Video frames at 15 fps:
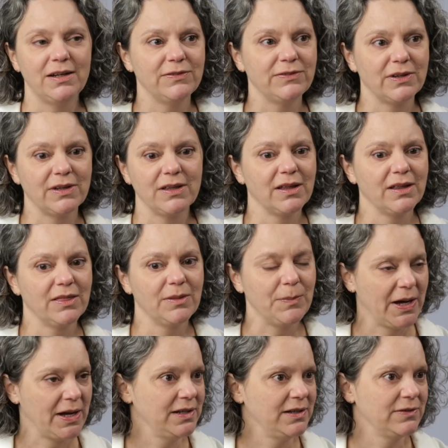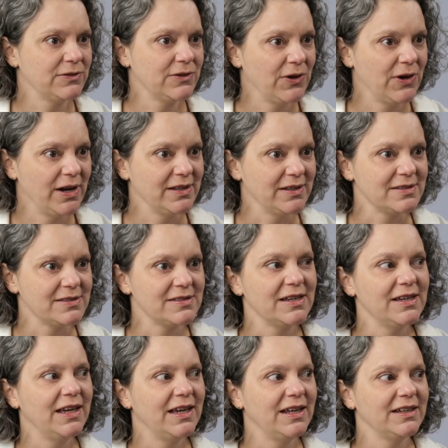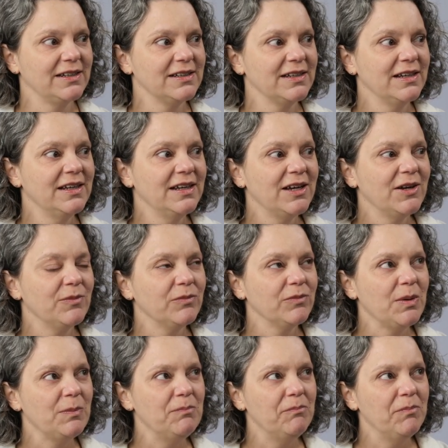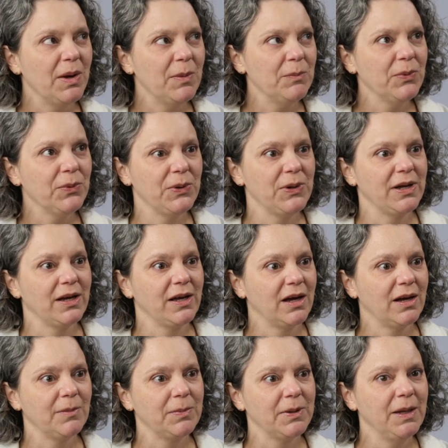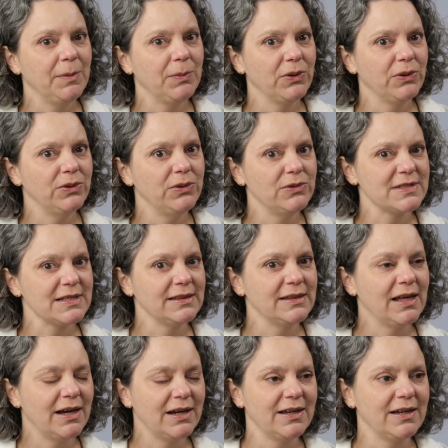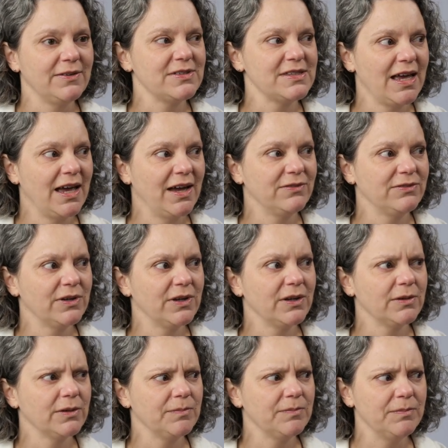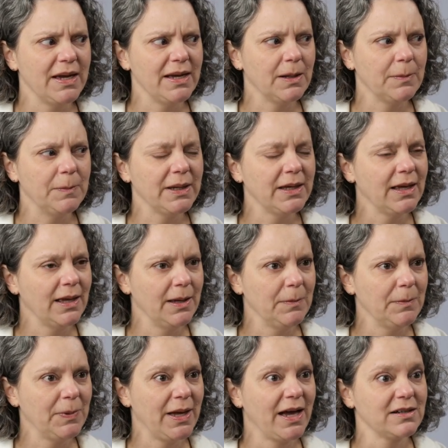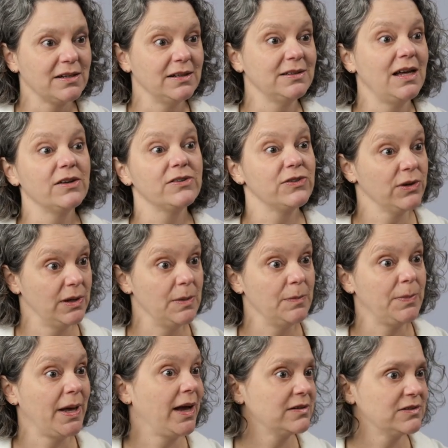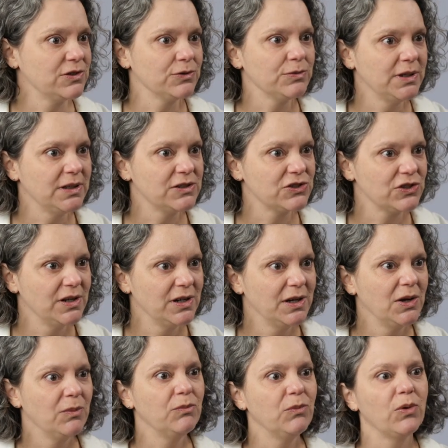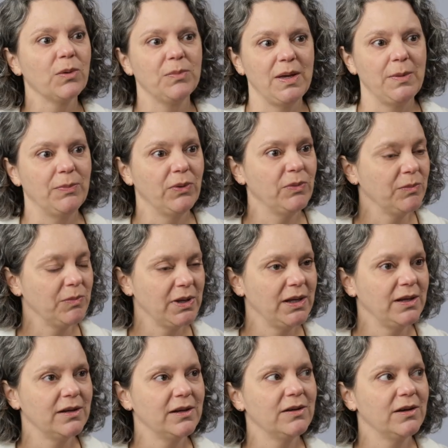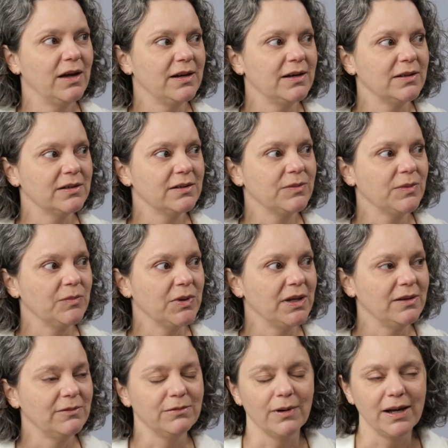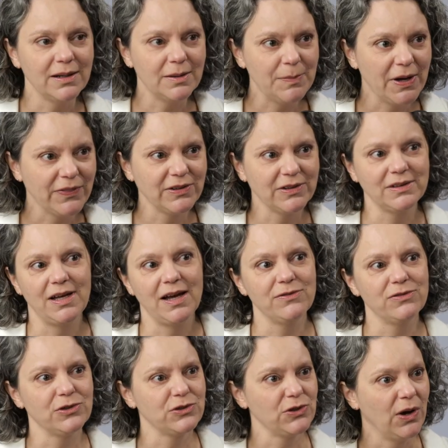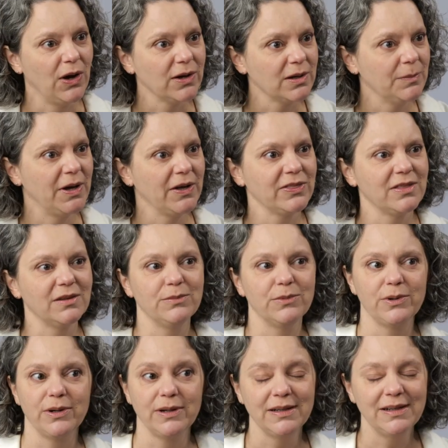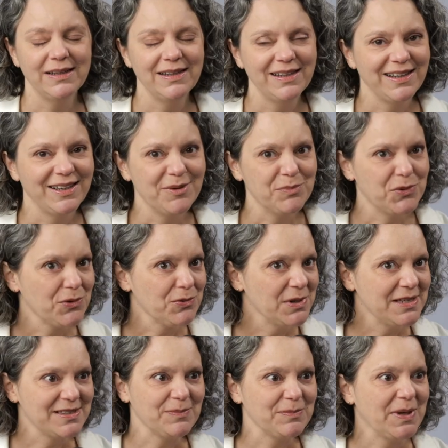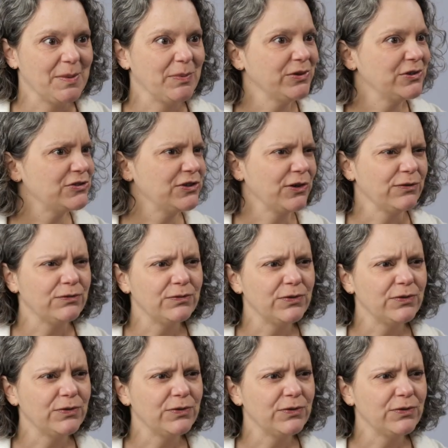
of the body of Christ, and remembering people whose lives have made a big impact allows their impact to reach more people when we uh, when we write about their lives or talk about them, or more recent people share